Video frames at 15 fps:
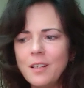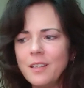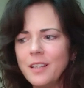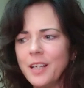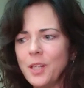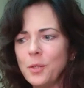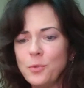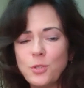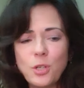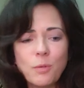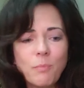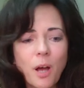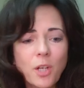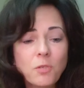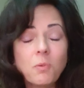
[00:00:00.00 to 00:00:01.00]
include too
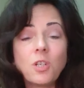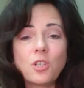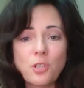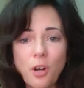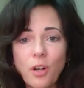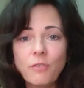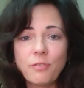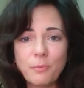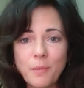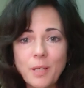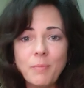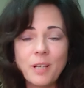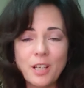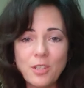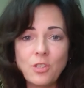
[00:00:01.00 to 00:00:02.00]
much, which is hard for me
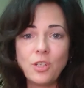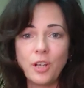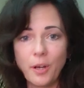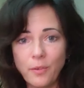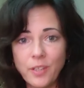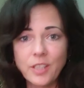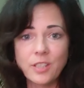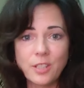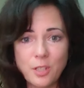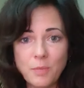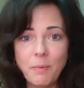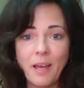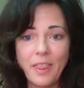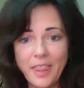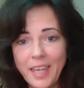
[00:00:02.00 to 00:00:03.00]
because, this is
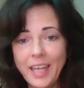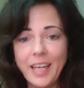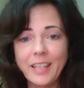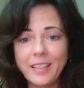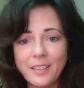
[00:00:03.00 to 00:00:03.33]
my thing.